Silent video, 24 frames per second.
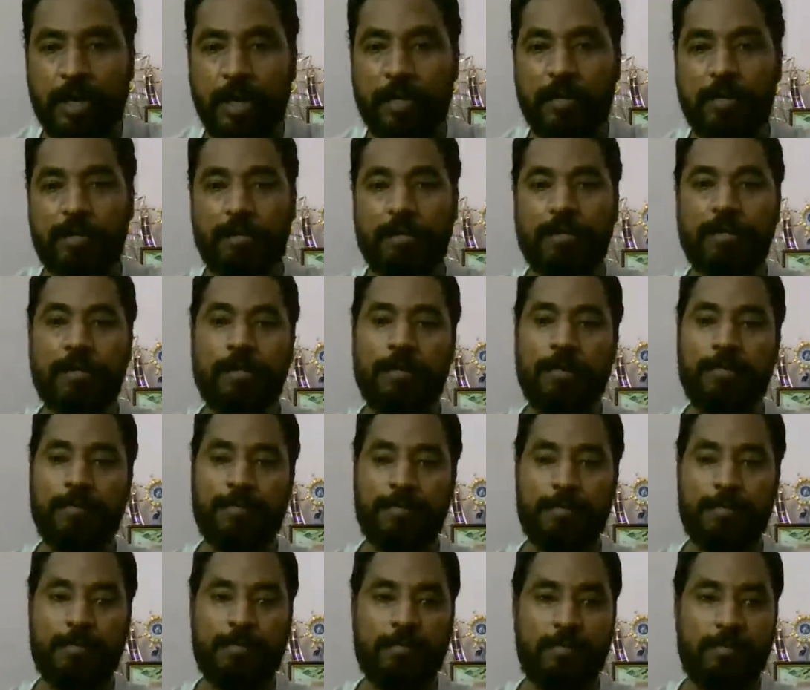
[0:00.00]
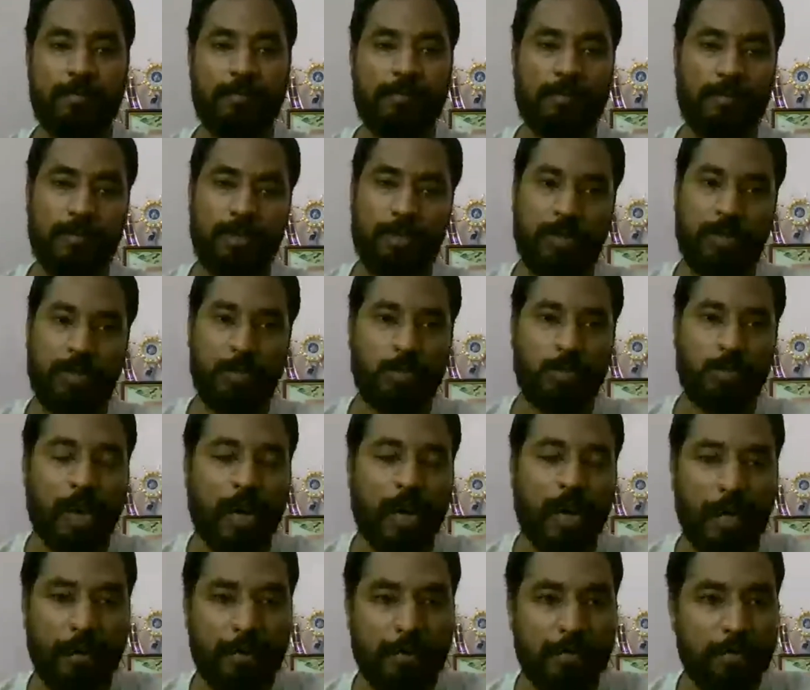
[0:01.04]
that you
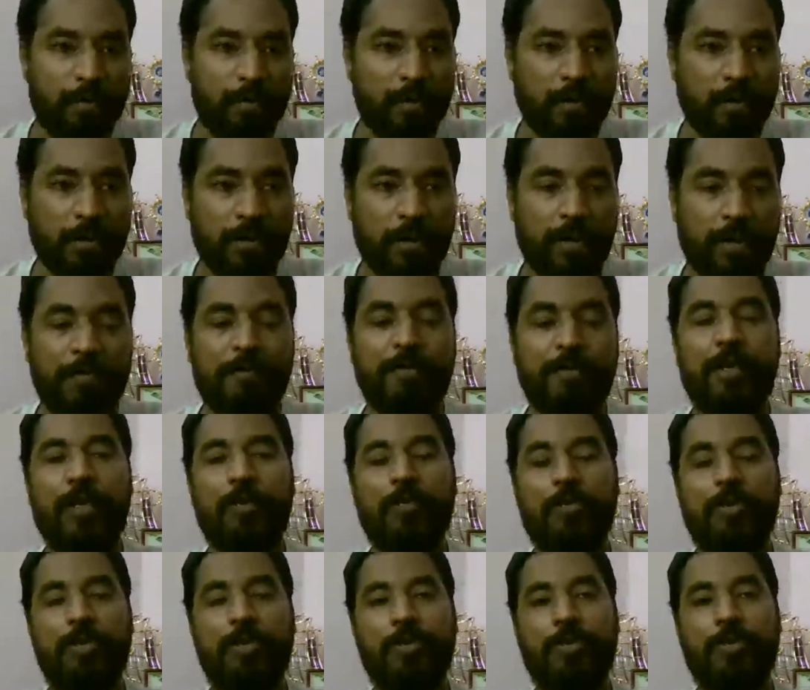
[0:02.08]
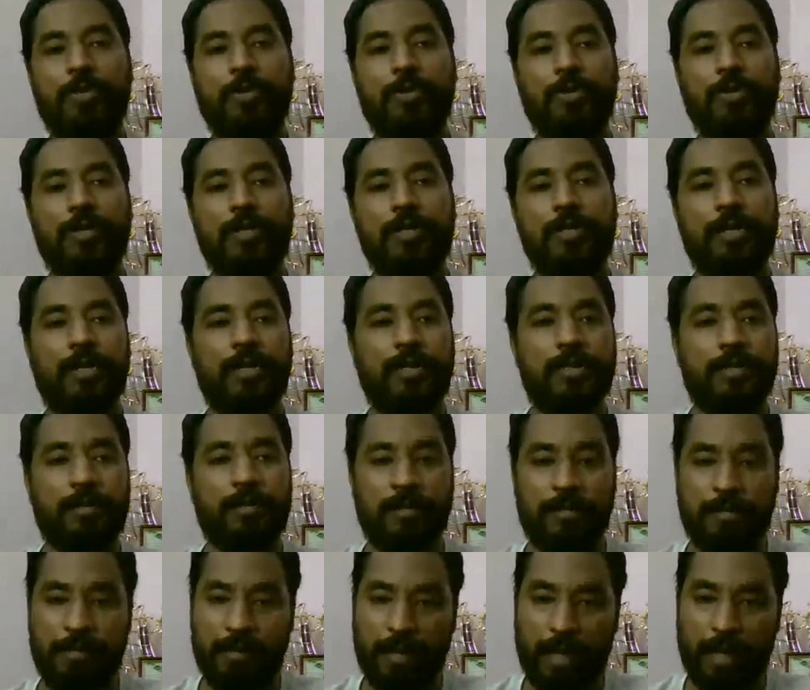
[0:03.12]
are referring to the tutorials and it's
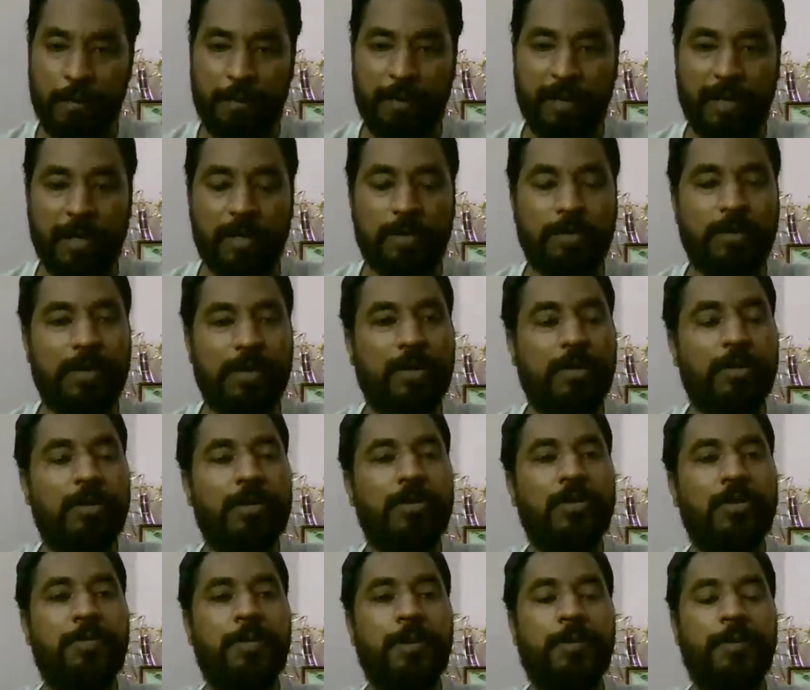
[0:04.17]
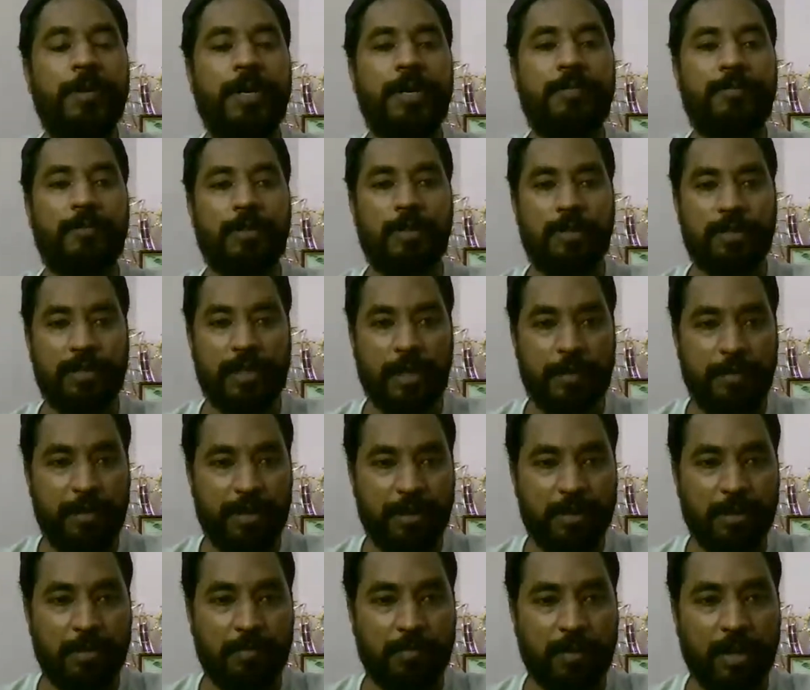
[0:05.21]
helping you in order to prepare for your
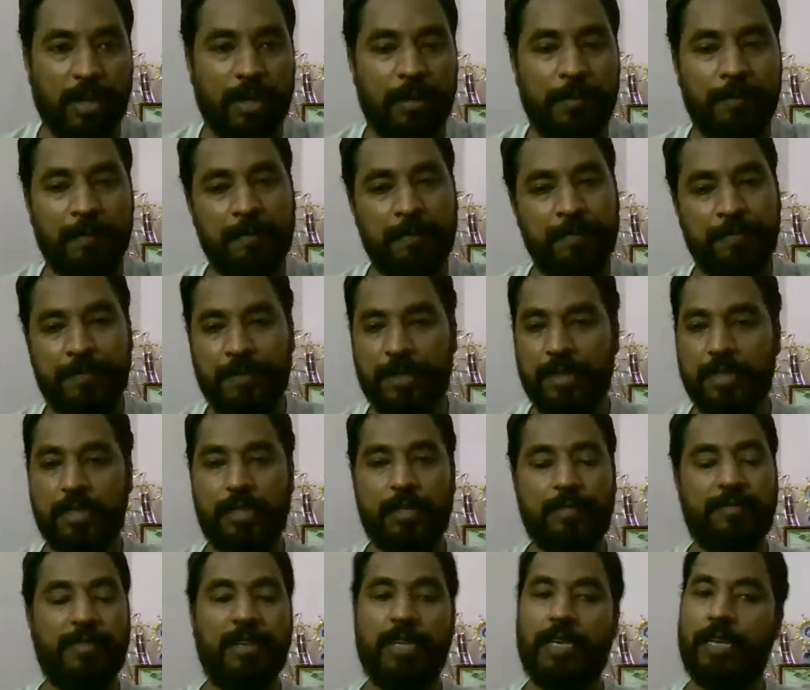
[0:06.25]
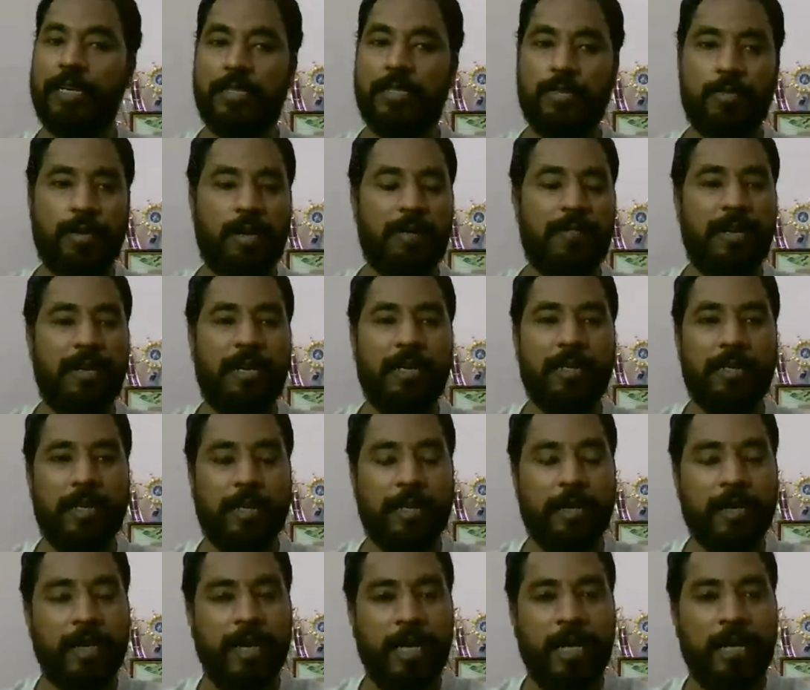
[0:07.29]
examination well. Just if in case you have
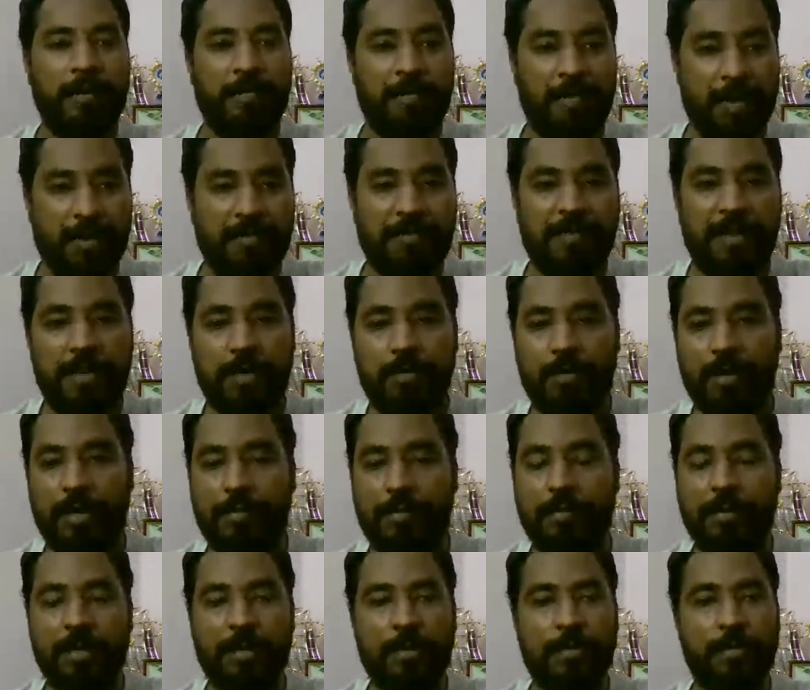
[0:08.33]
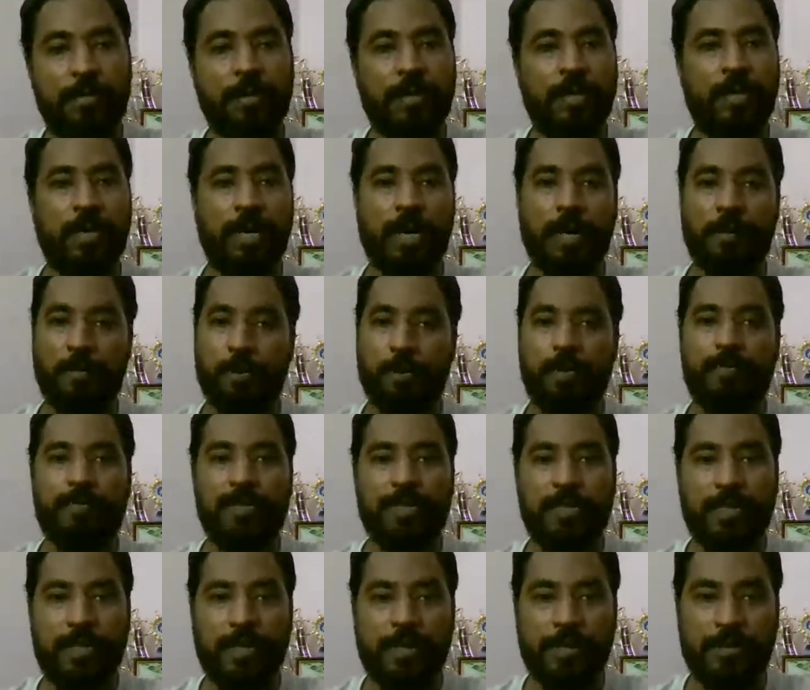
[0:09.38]
anything, feel free to let me know. I'm
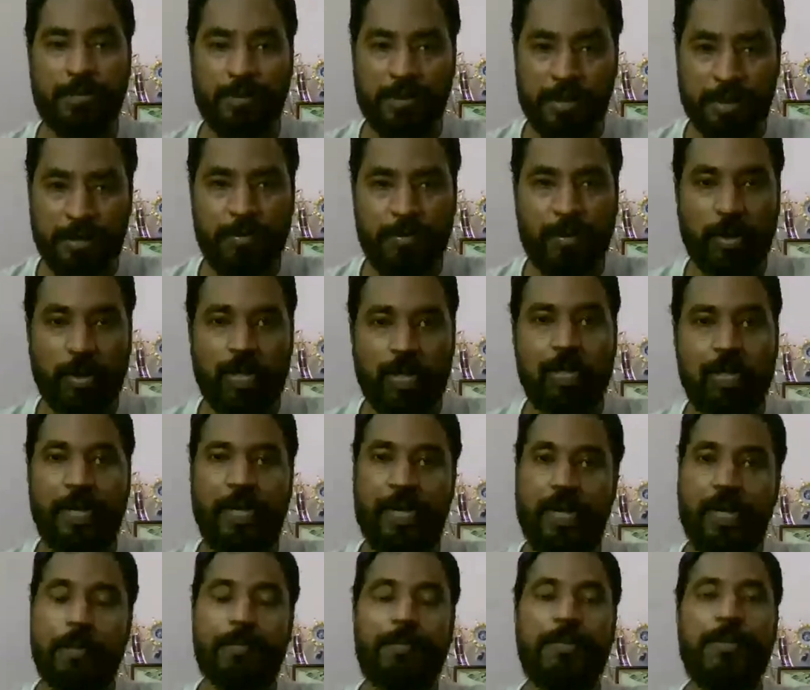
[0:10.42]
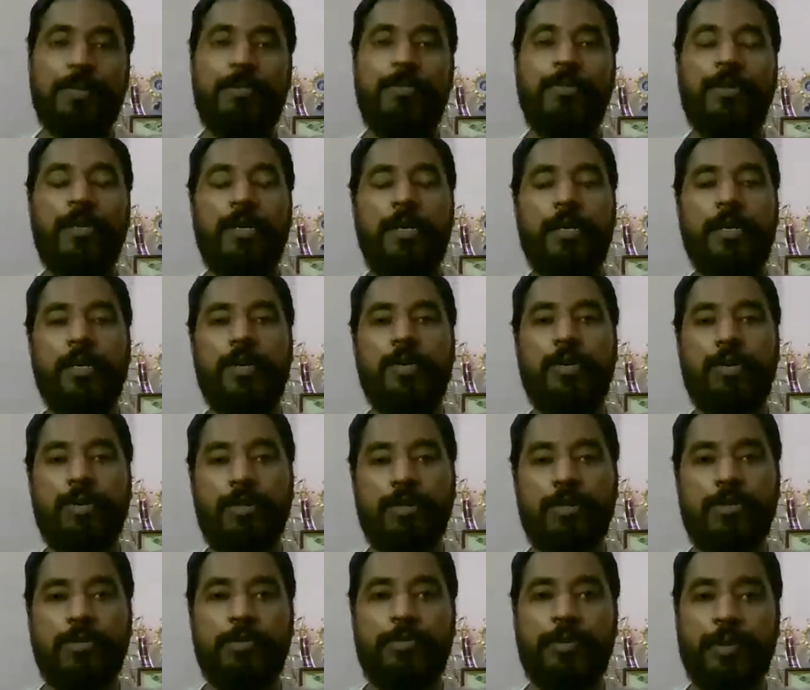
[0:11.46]
always here to respond and help you in order
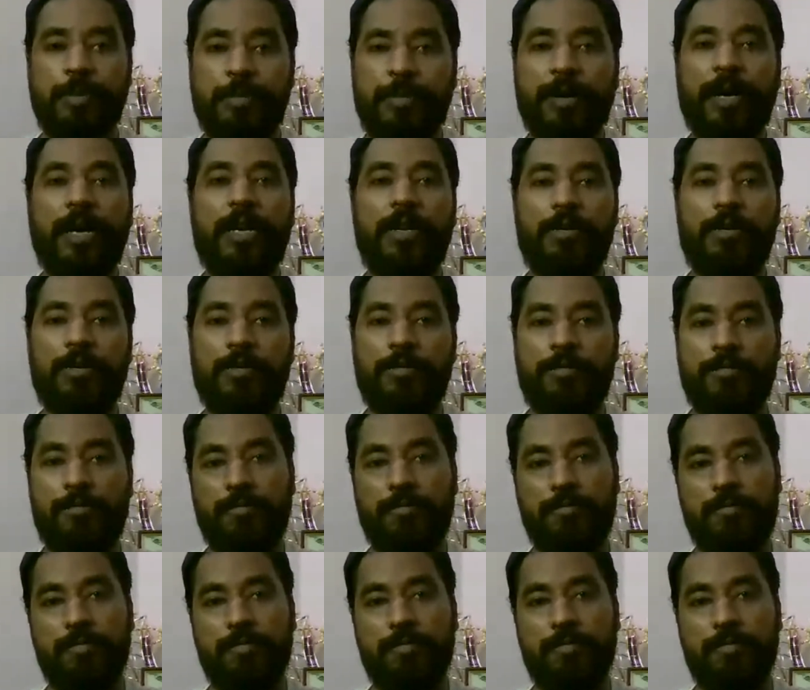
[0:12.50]
to prepare your,